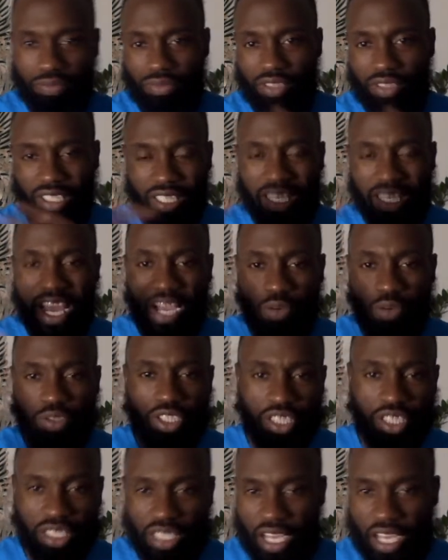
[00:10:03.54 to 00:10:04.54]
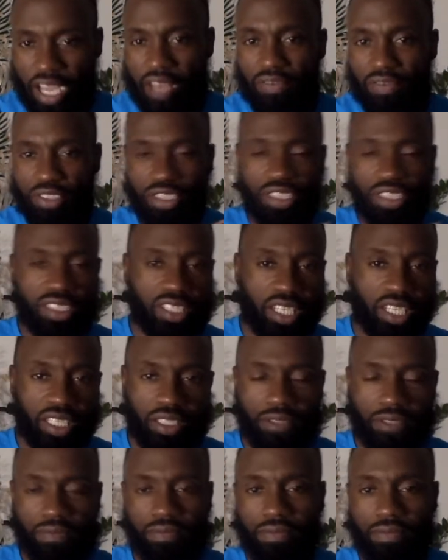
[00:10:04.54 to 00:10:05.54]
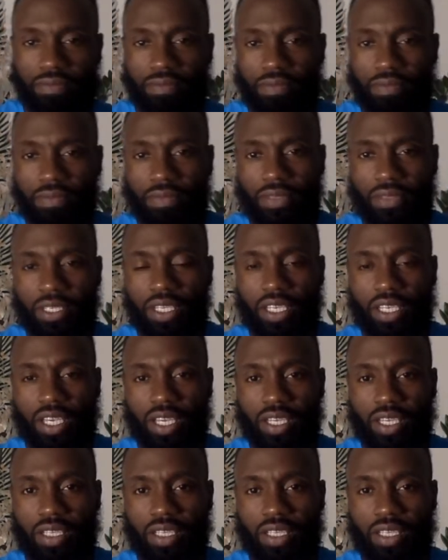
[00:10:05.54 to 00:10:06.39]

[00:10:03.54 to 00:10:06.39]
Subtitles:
languages that I've just said. Yeah?